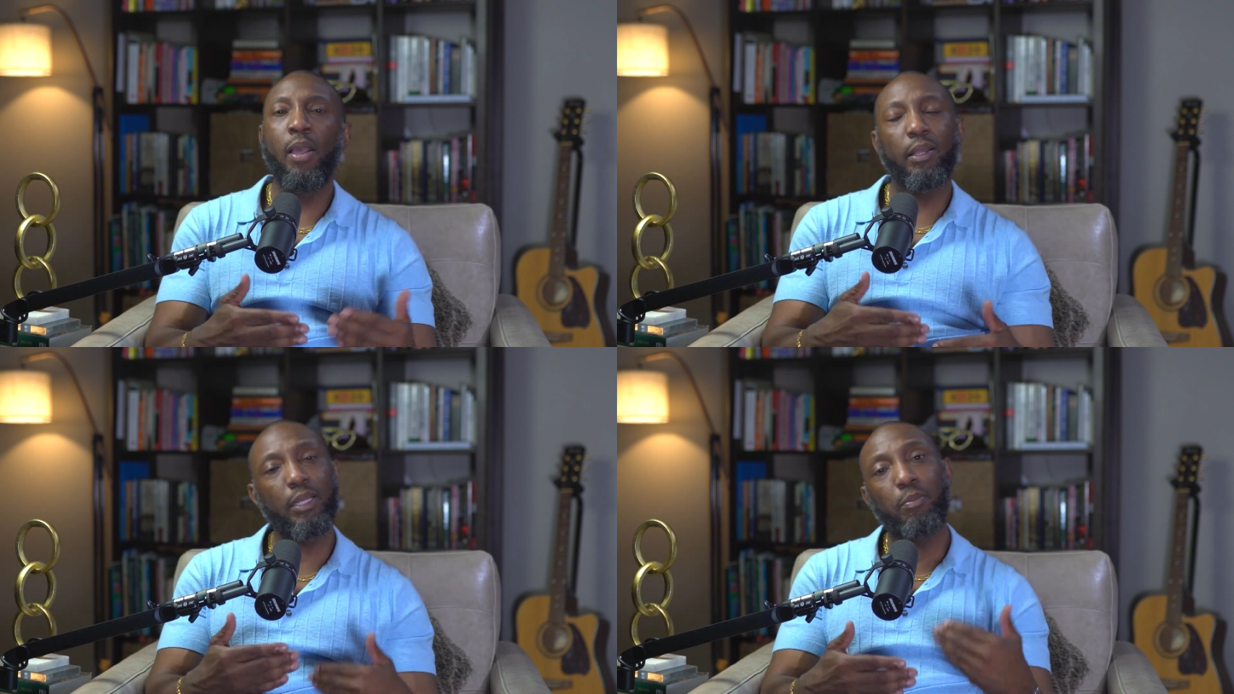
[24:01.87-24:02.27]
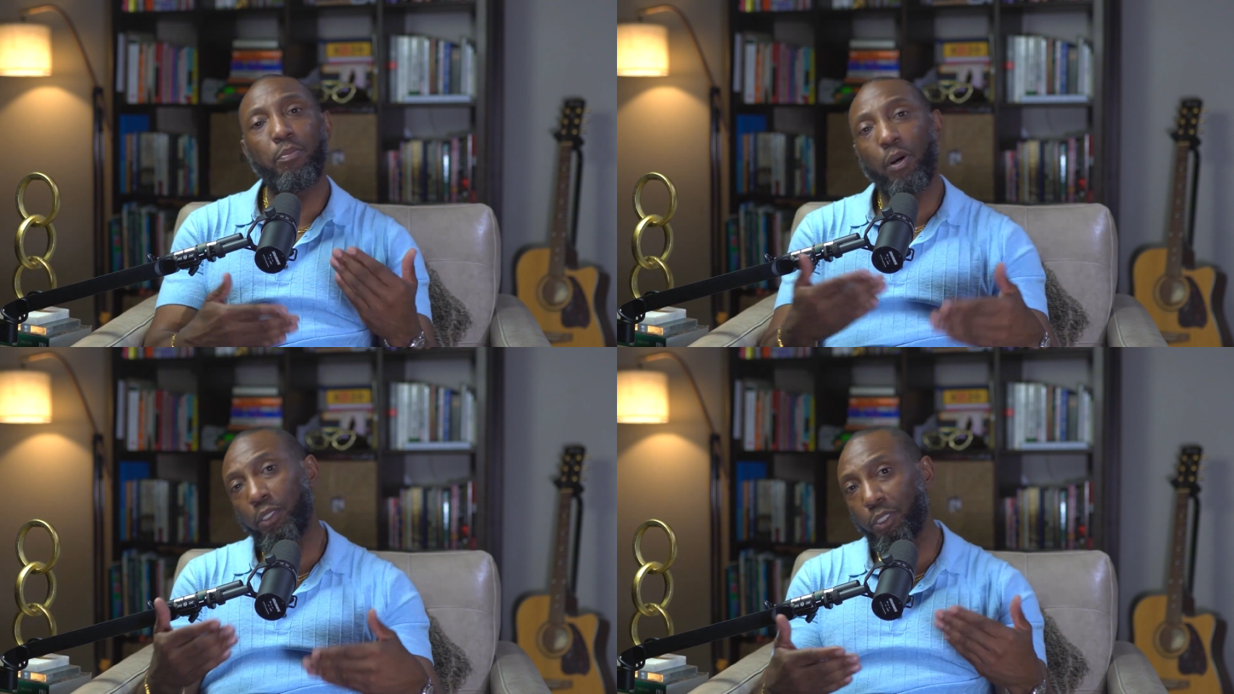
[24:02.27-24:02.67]
And then
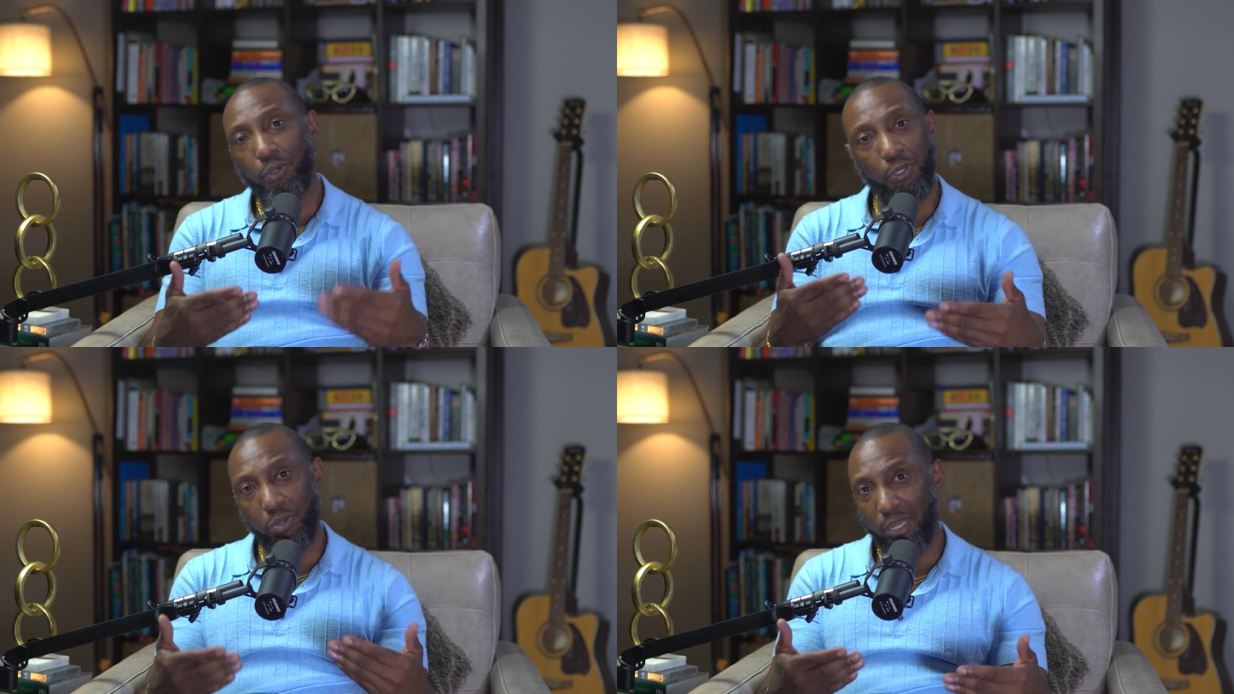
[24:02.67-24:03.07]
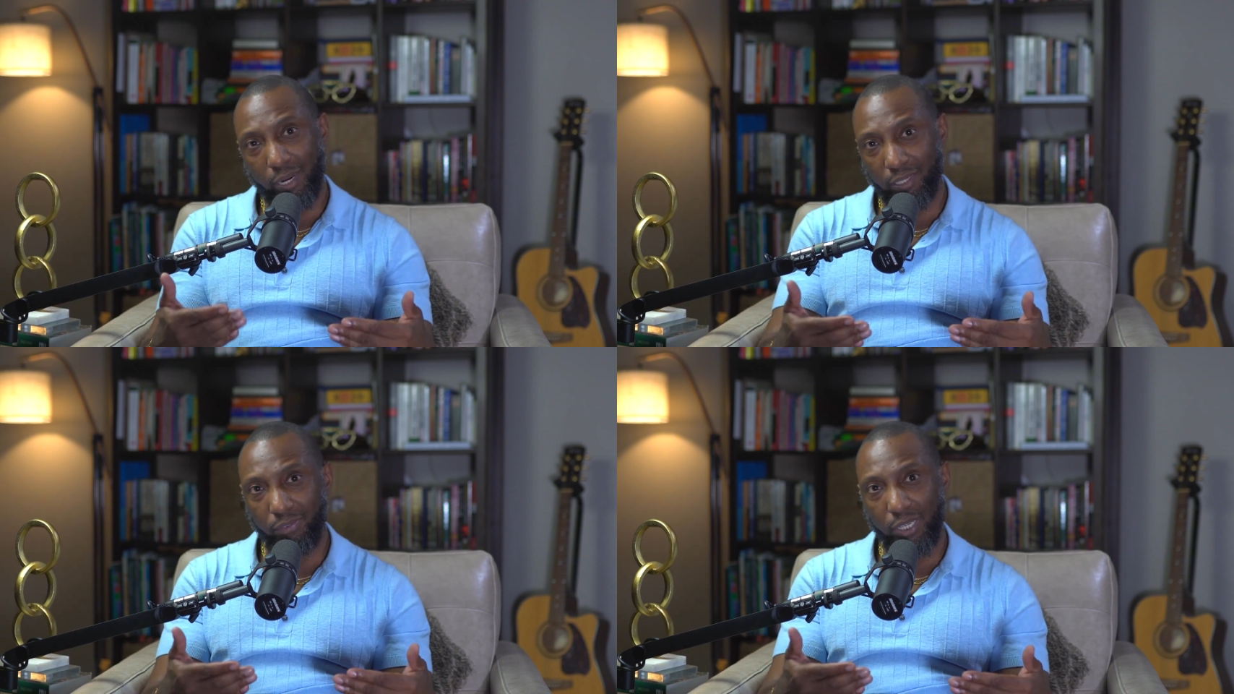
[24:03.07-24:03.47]
monitoring those
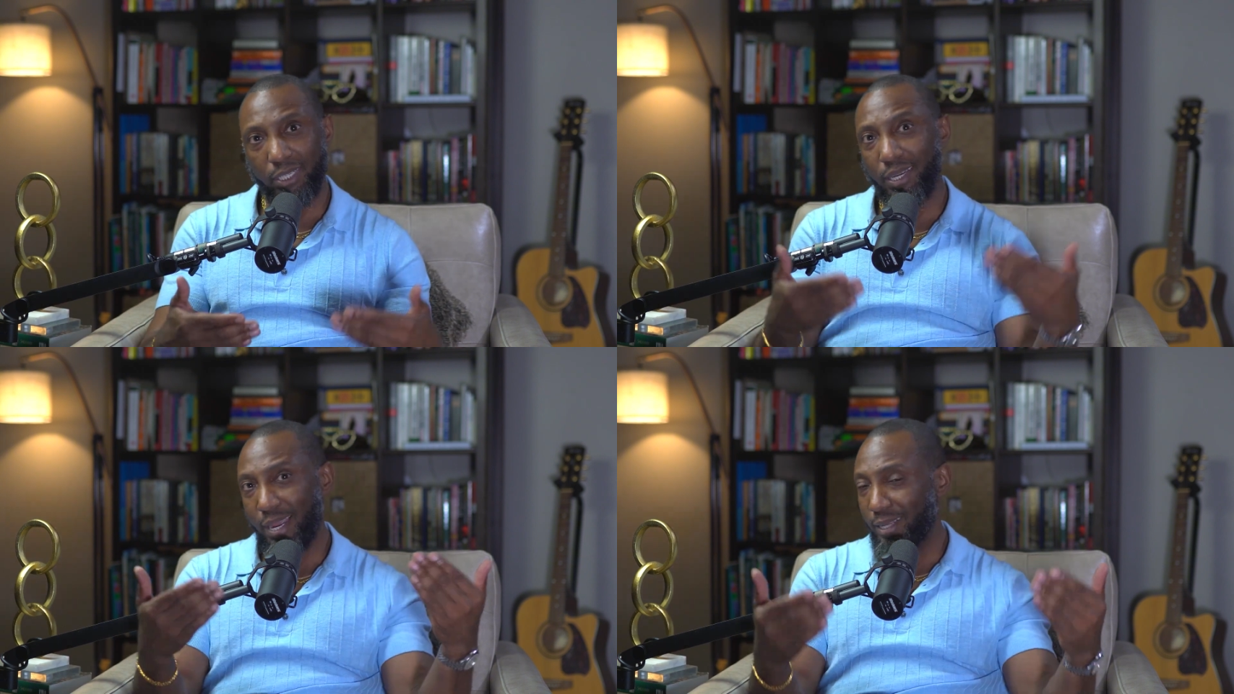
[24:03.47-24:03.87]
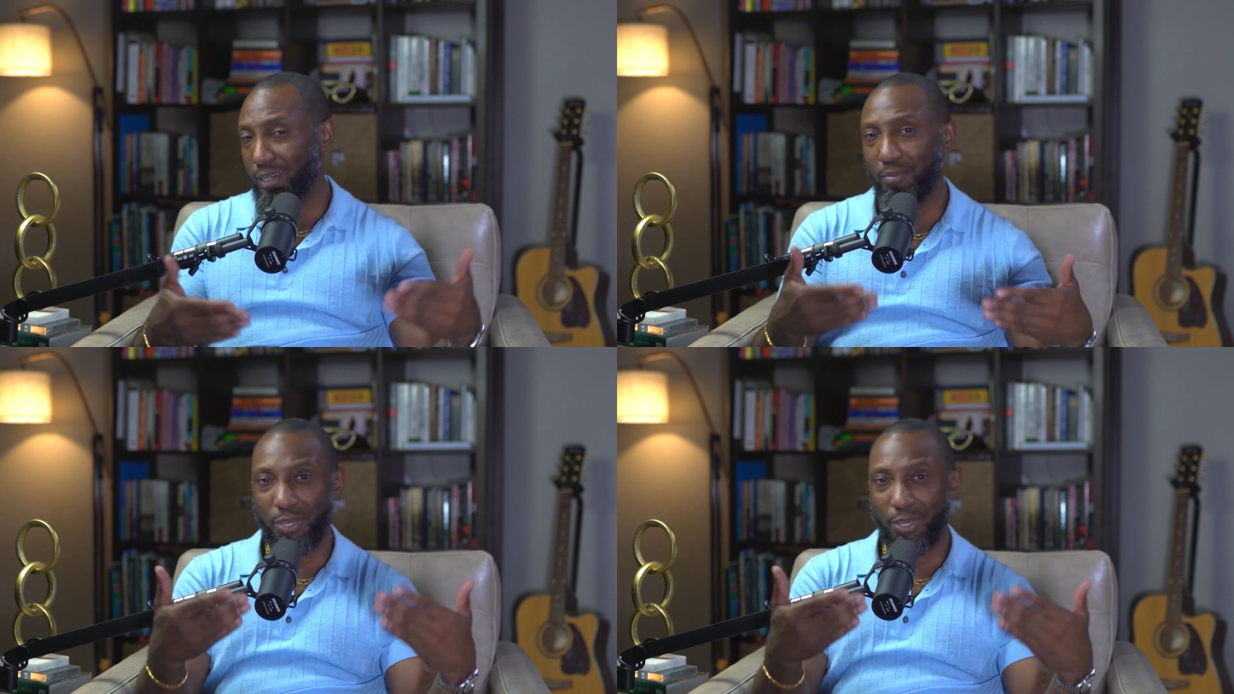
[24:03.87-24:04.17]
activities and asking